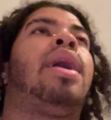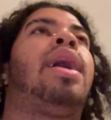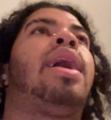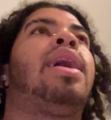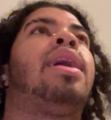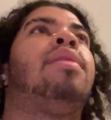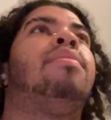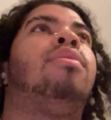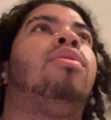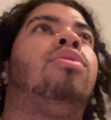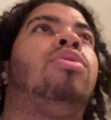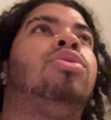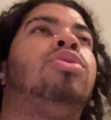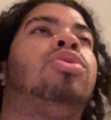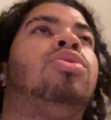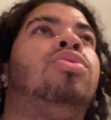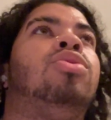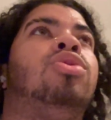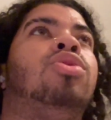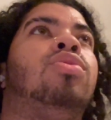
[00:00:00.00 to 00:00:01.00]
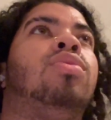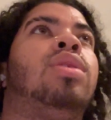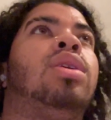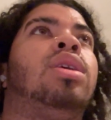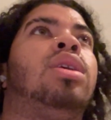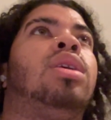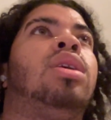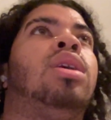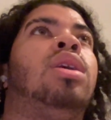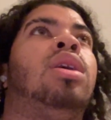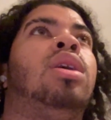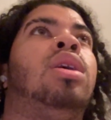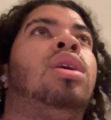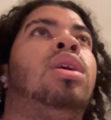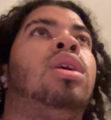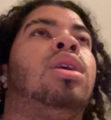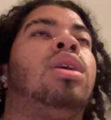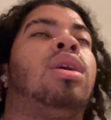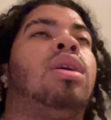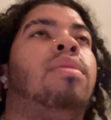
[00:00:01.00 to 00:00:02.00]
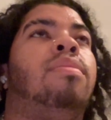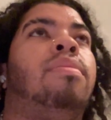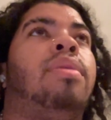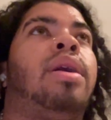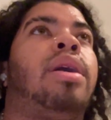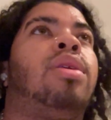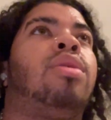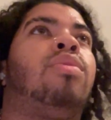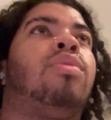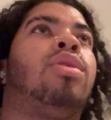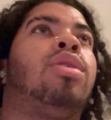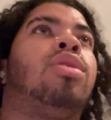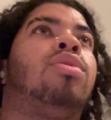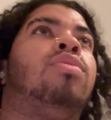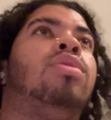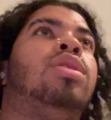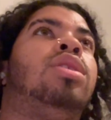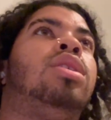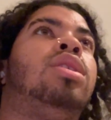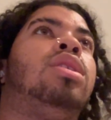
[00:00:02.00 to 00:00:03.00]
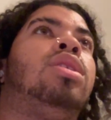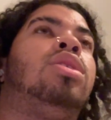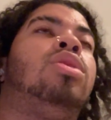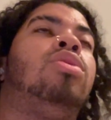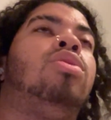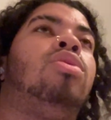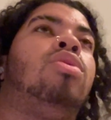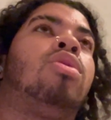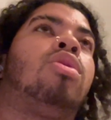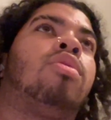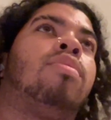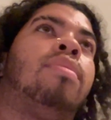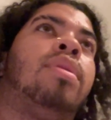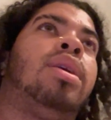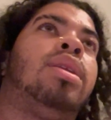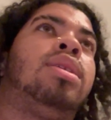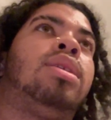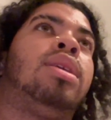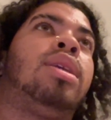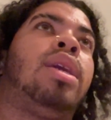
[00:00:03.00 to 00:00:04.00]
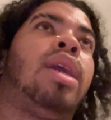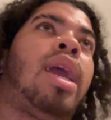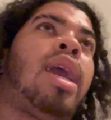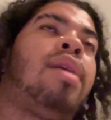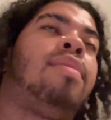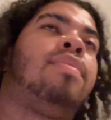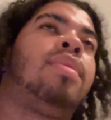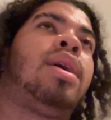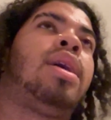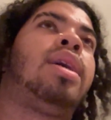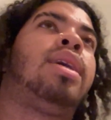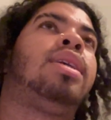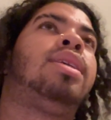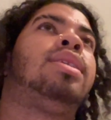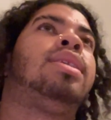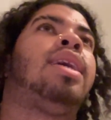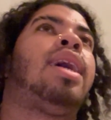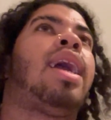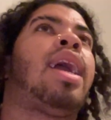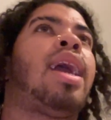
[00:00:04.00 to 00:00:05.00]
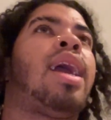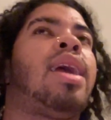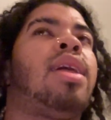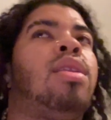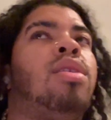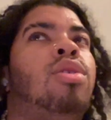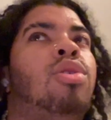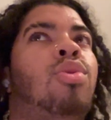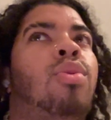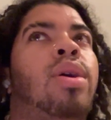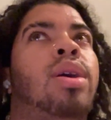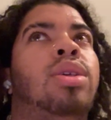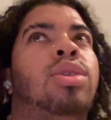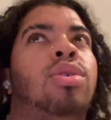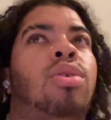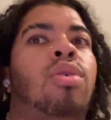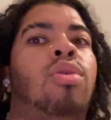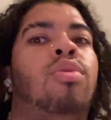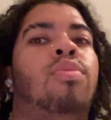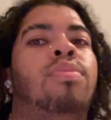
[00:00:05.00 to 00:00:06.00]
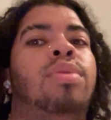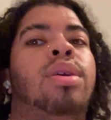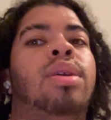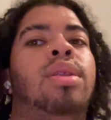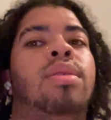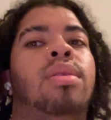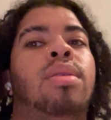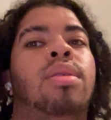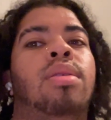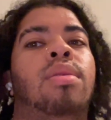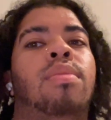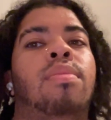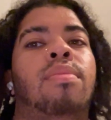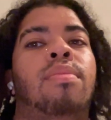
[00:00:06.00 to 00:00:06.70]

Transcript: I am also doing combined work, which is New York Mets game days and US Open